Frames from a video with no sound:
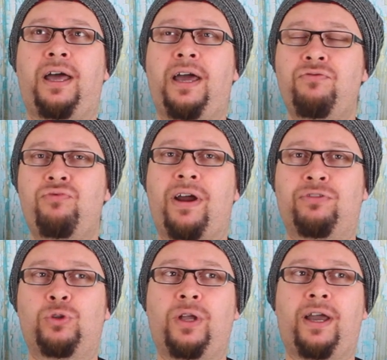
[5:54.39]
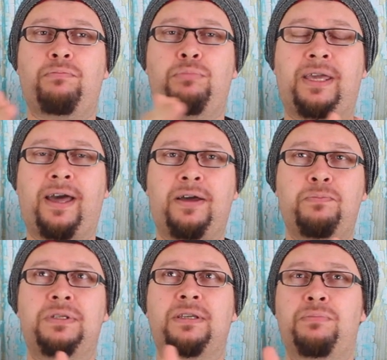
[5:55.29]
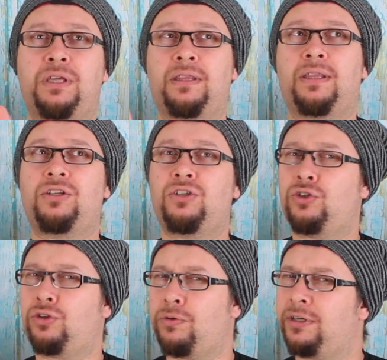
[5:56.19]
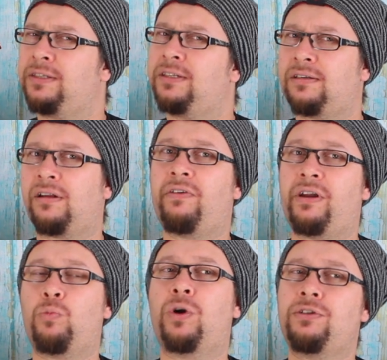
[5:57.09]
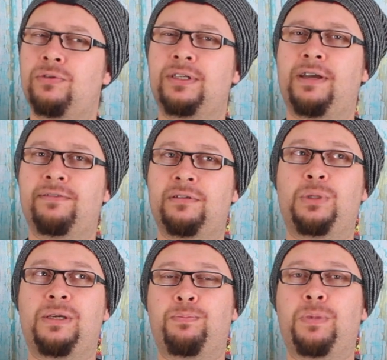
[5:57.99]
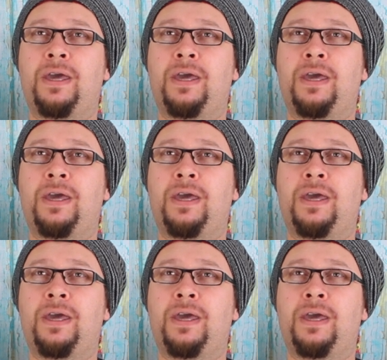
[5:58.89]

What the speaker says: unravel and become something that you don't necessarily want yourself to be